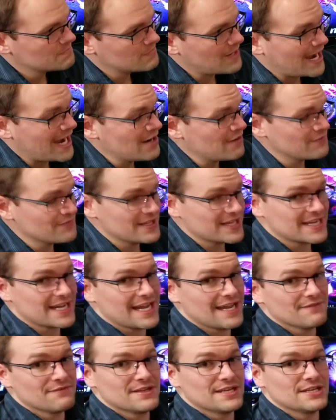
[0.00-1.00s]
I don't think I
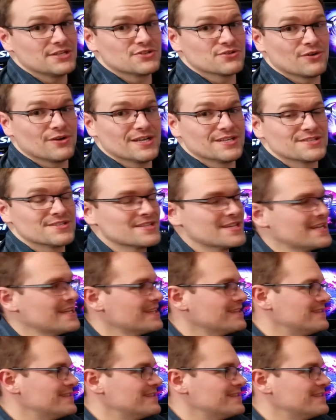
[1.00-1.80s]
have any choice.